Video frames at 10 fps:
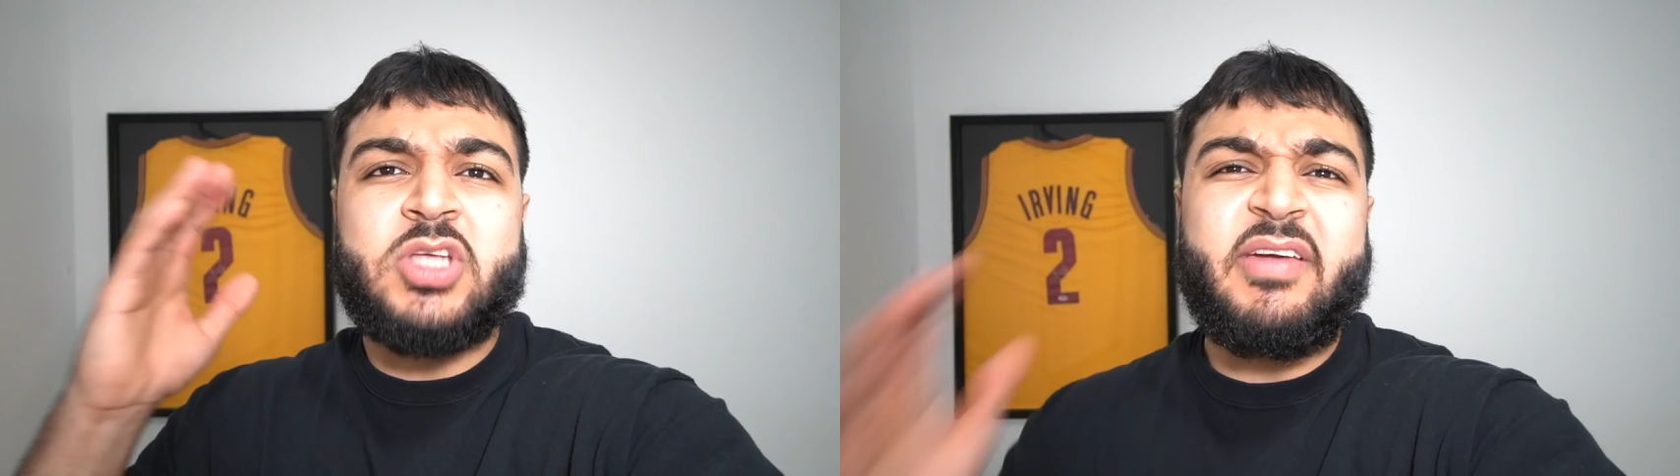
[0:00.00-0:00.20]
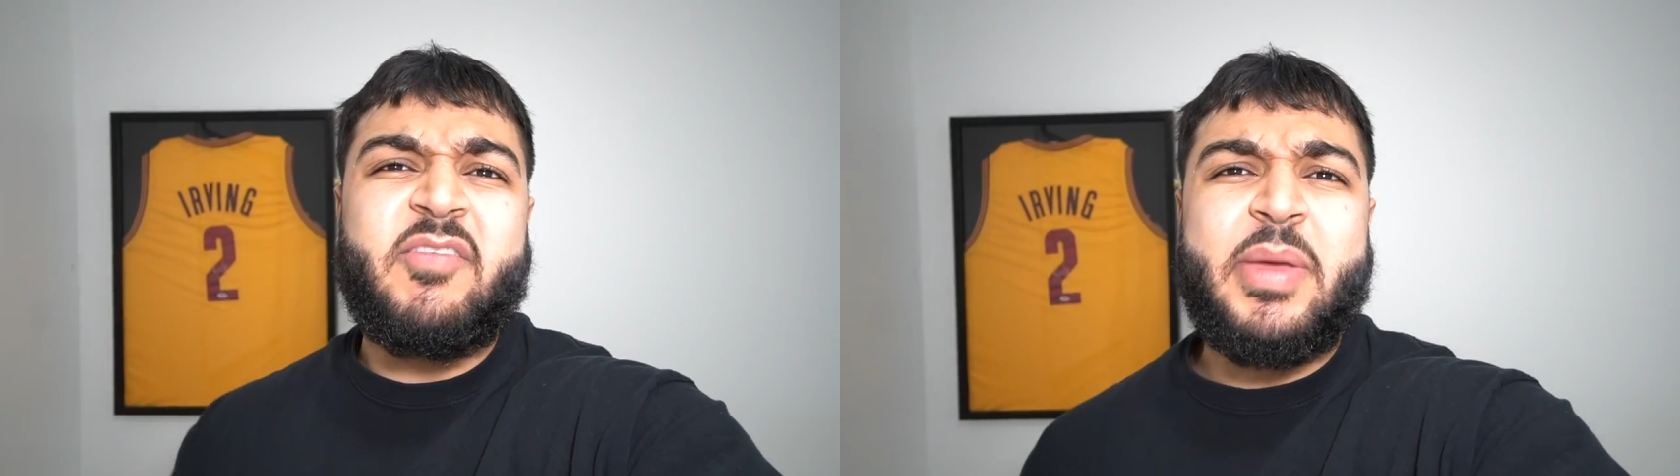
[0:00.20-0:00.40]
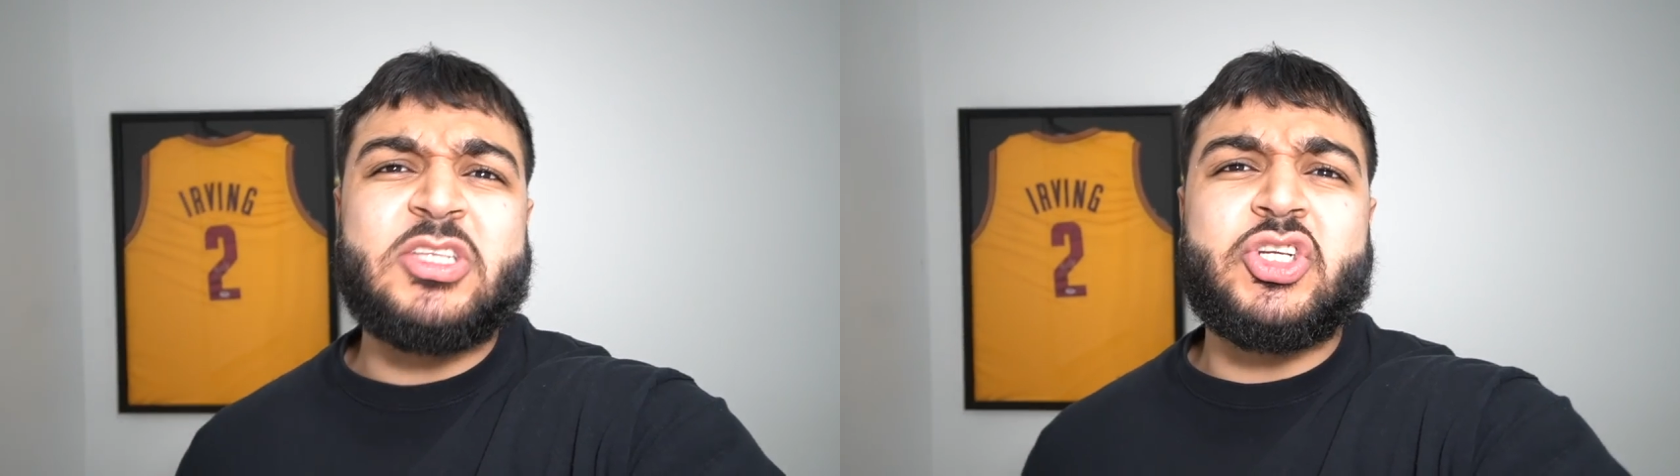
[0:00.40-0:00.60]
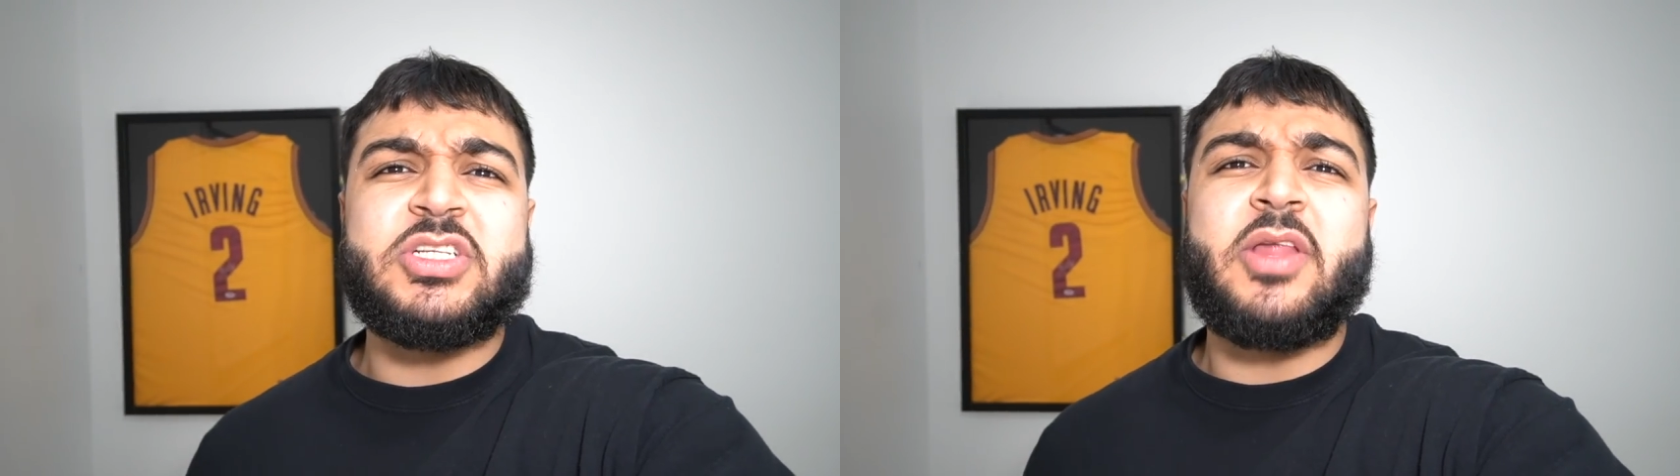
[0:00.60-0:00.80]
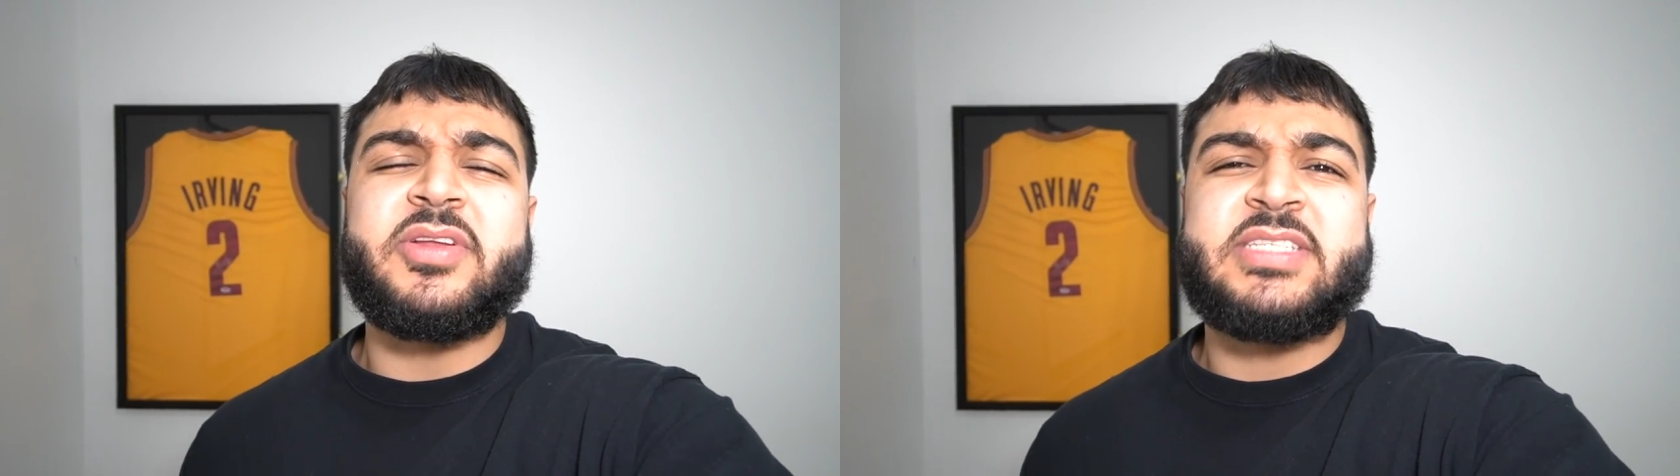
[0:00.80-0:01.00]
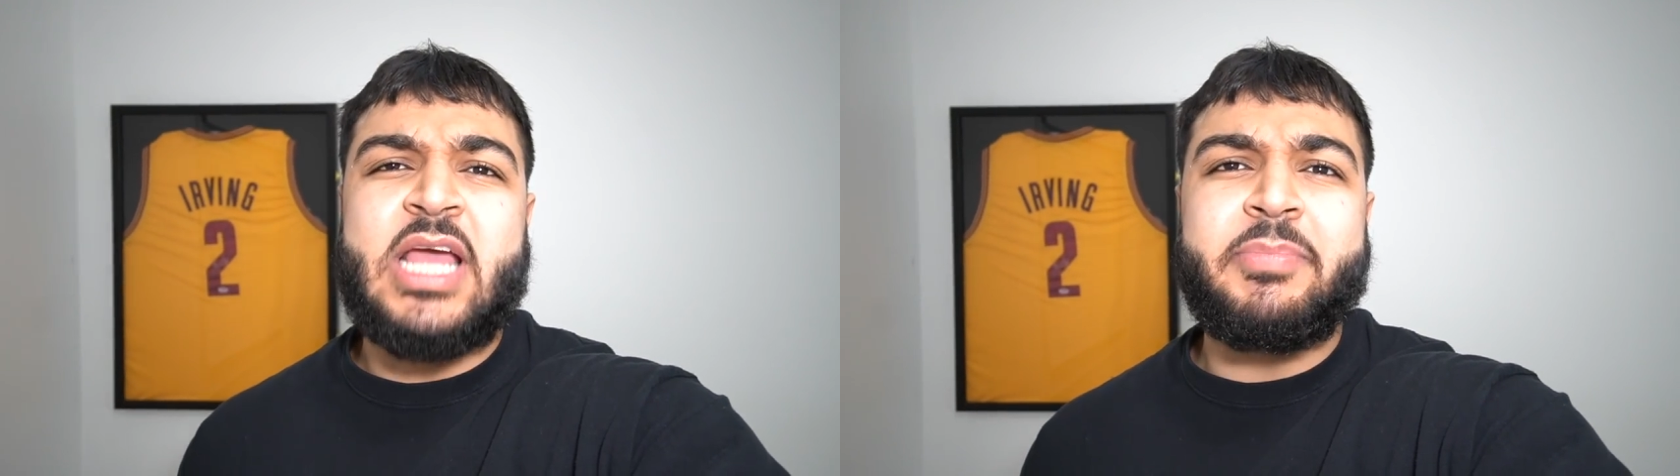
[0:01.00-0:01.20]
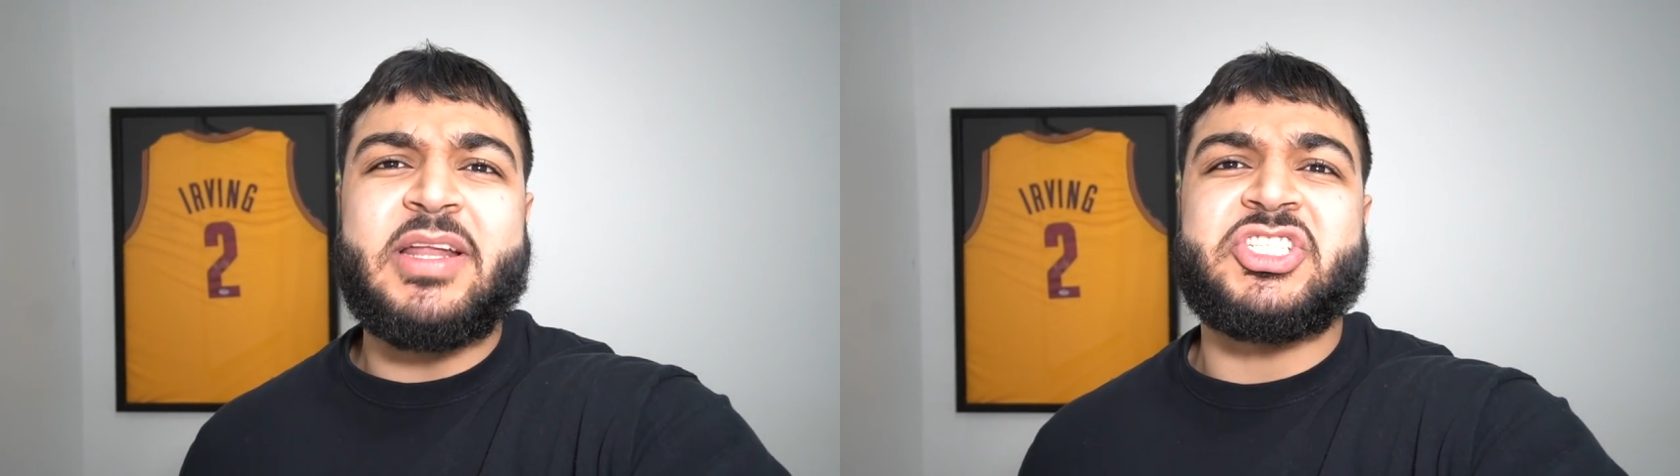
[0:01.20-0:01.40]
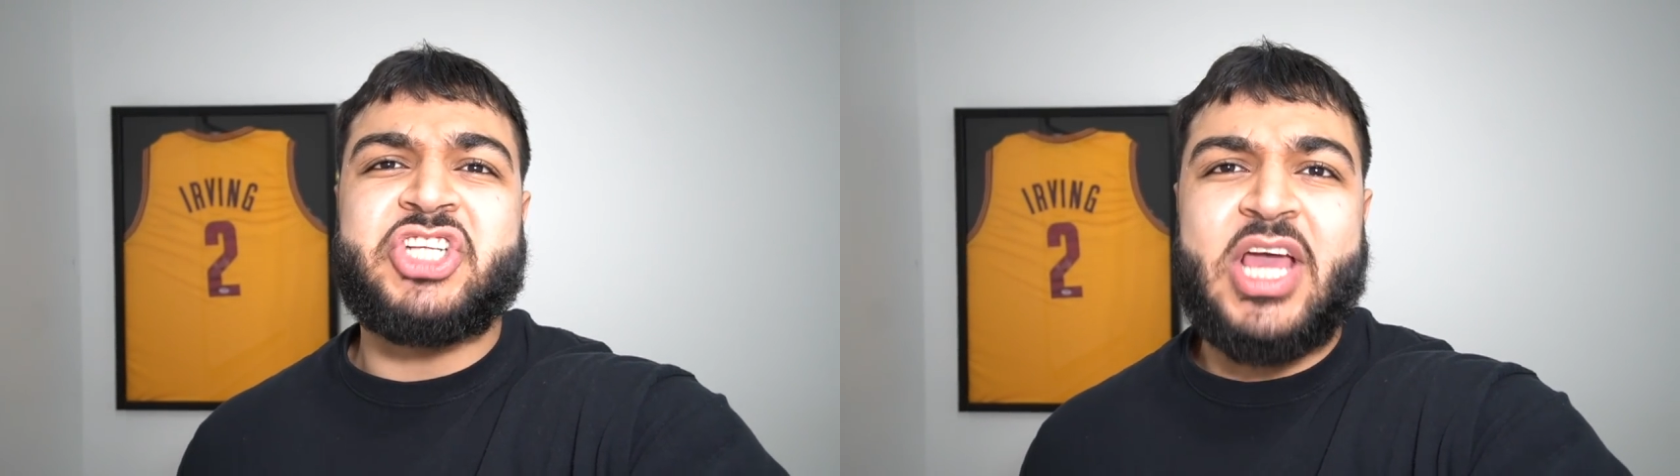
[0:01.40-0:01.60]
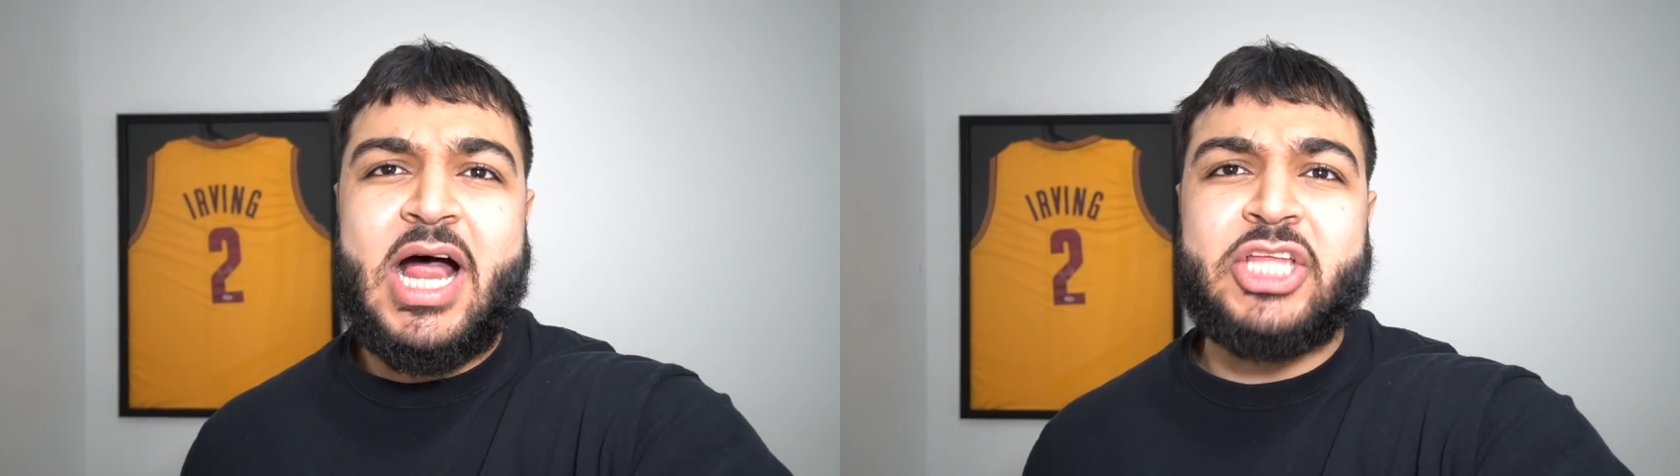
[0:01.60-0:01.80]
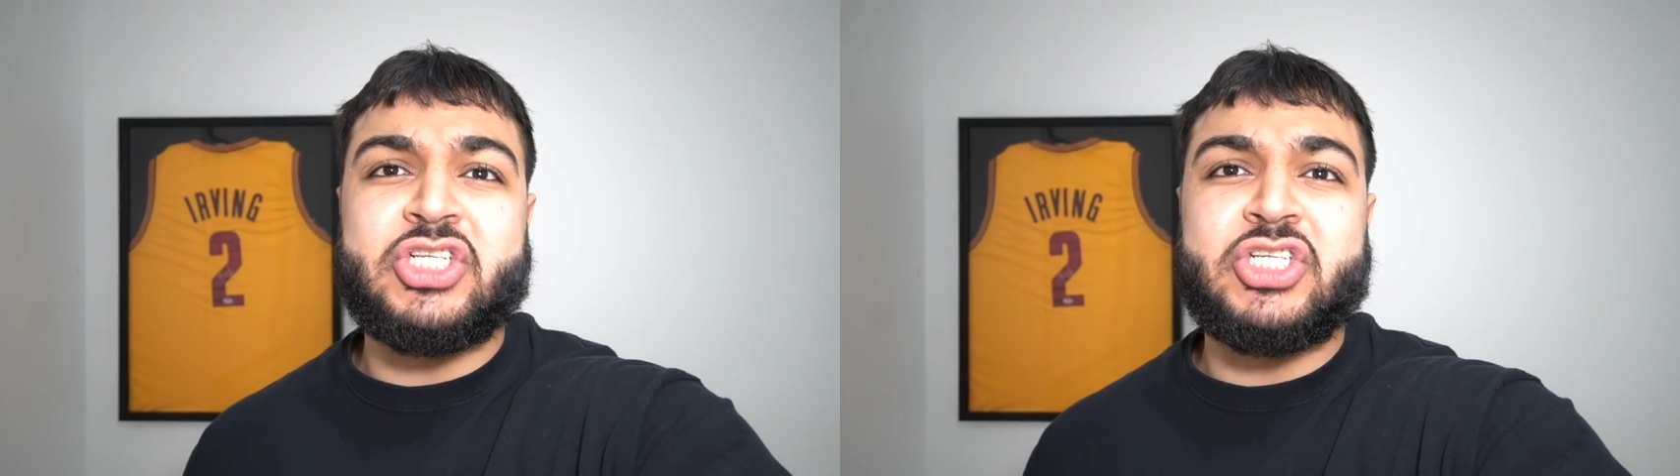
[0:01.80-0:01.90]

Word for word: I'm going there's another attempt at this challenge.